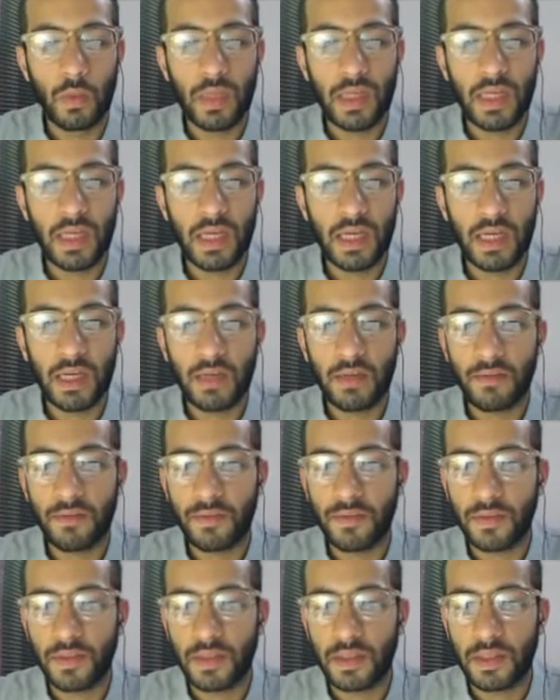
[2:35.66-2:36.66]
we
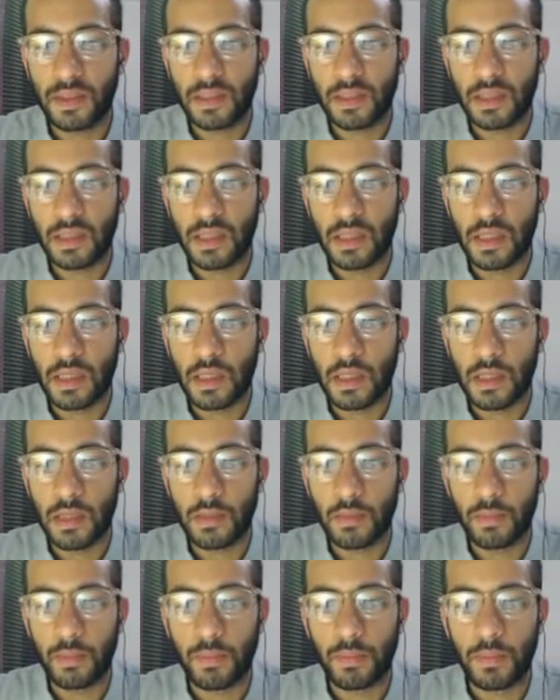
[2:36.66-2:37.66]
have
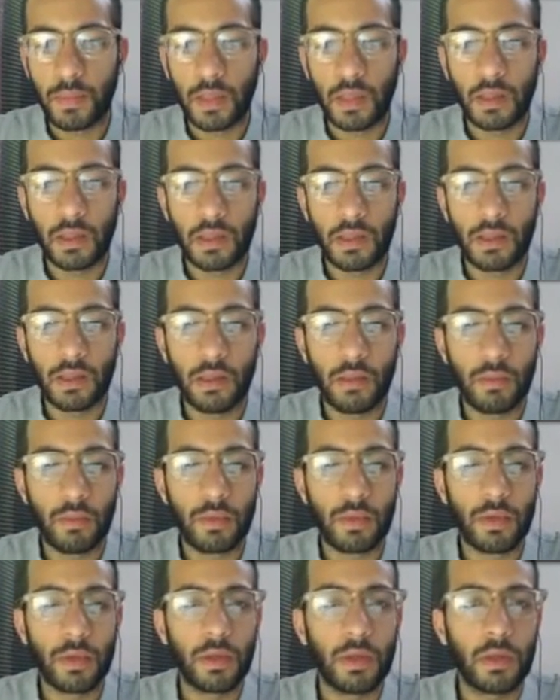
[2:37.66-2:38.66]
the
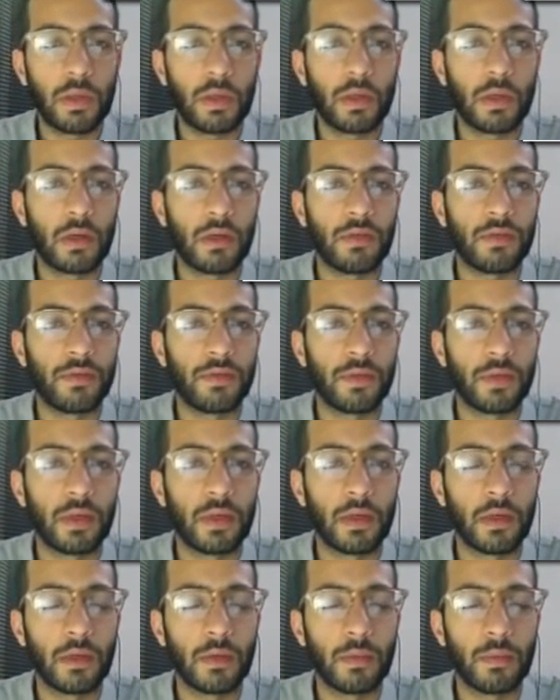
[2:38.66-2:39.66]
number of
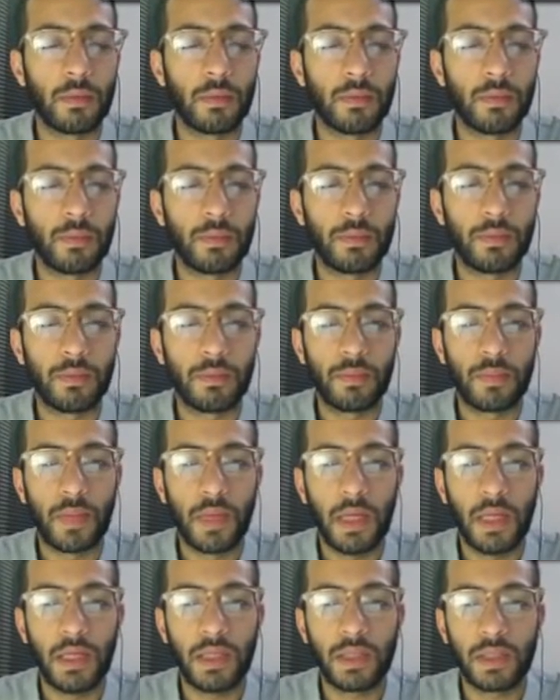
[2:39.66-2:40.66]

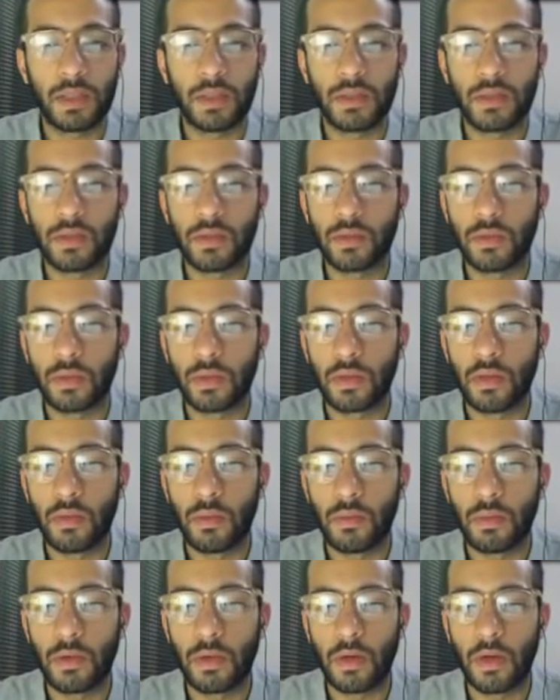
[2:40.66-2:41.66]
patients, or the
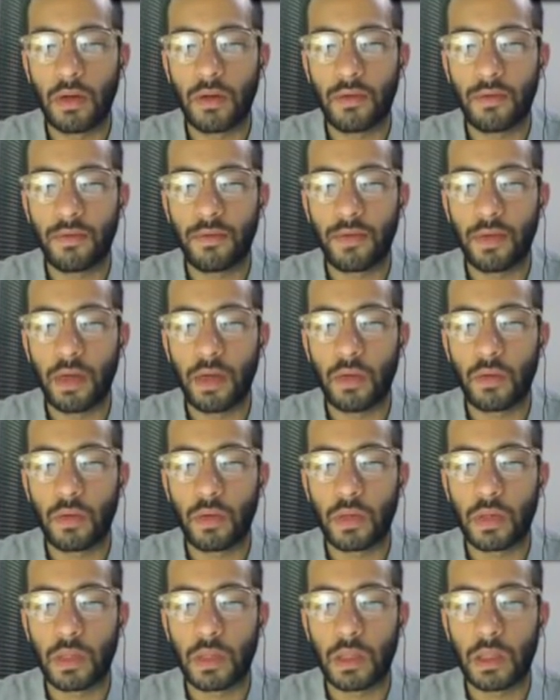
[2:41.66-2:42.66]
number of
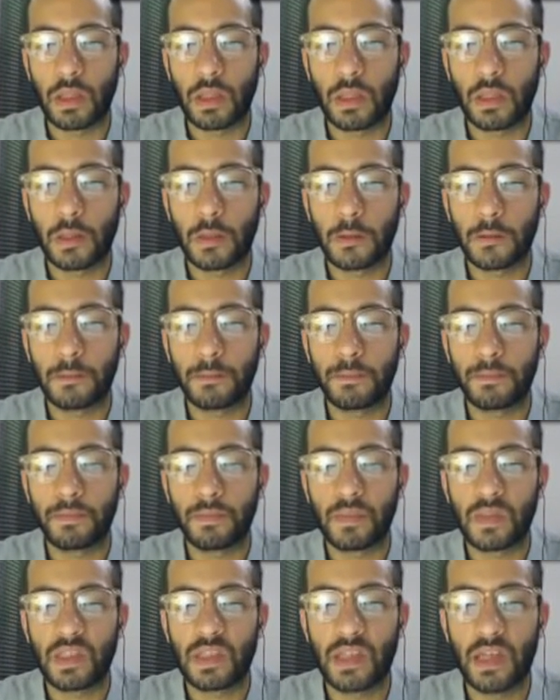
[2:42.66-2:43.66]
our
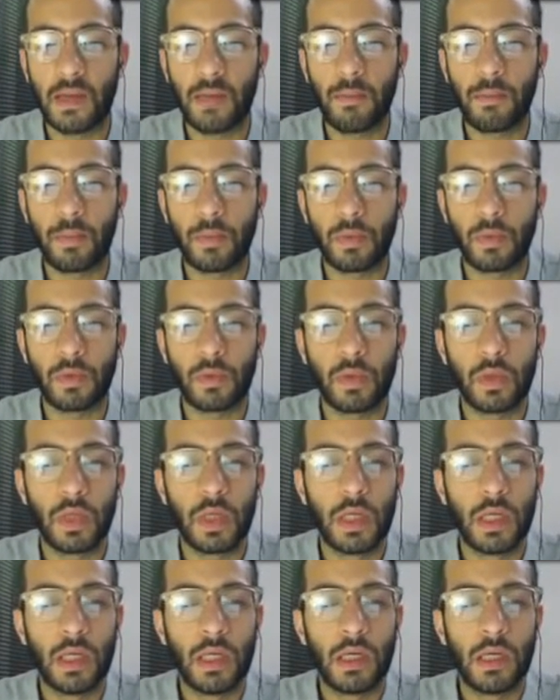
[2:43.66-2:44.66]

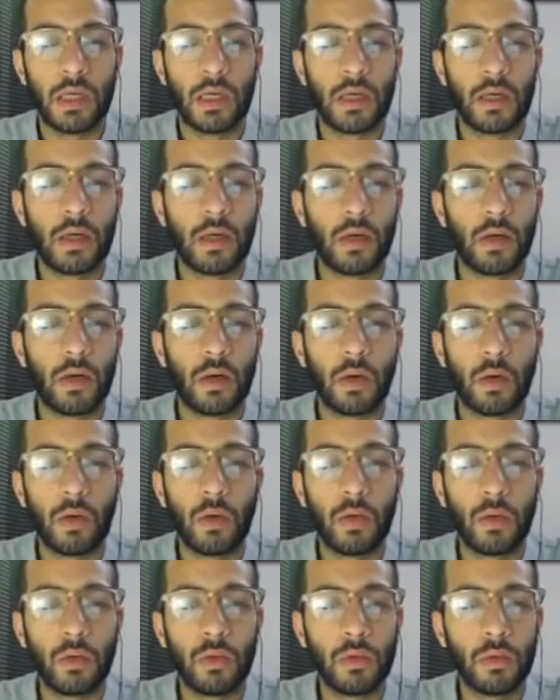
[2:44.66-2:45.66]
sample,
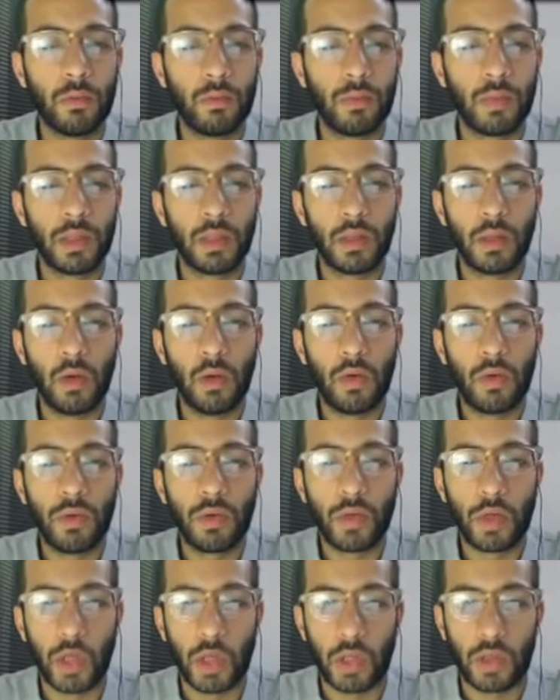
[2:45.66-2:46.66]
all
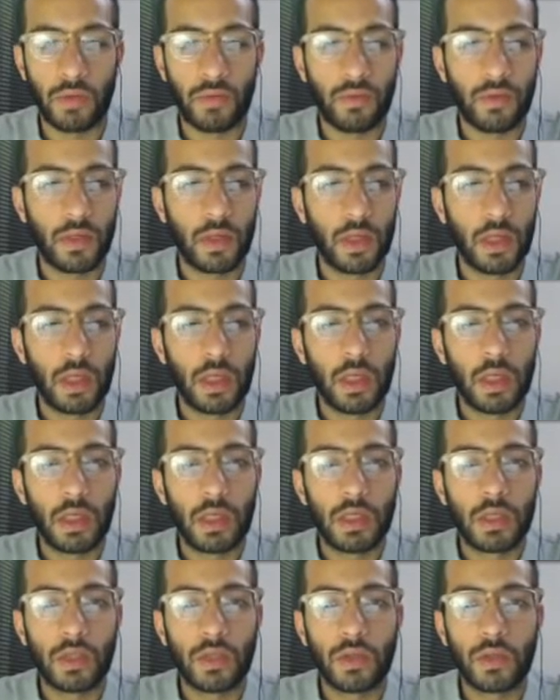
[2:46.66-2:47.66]
below the curve.
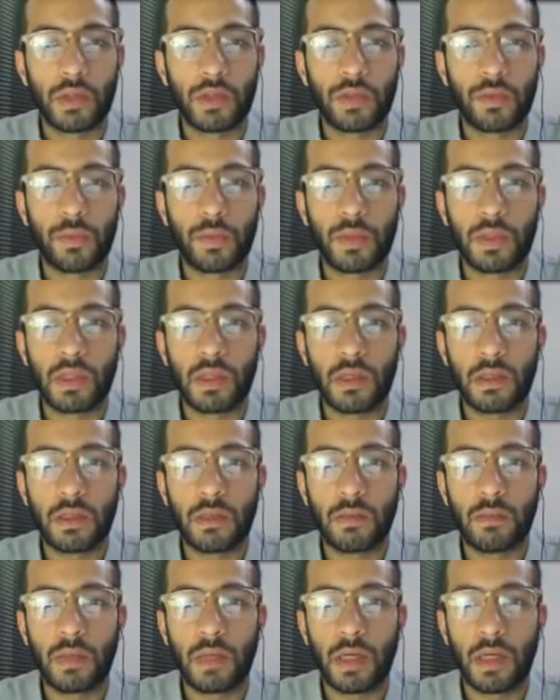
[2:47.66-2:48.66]
So it's
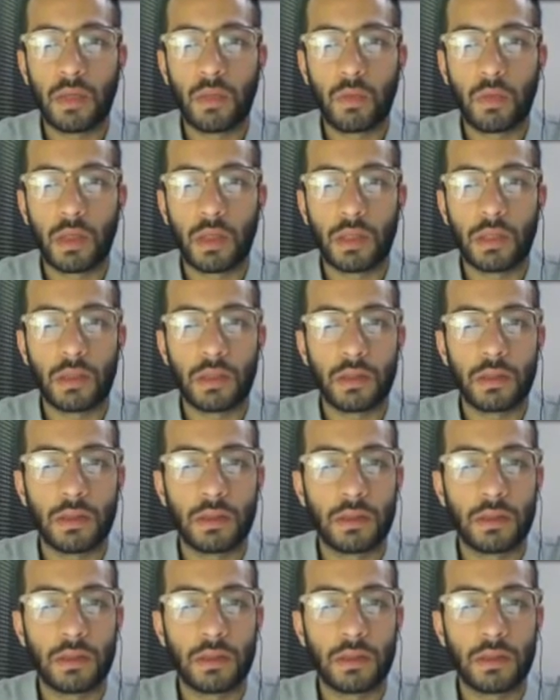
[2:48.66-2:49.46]
represented by 1,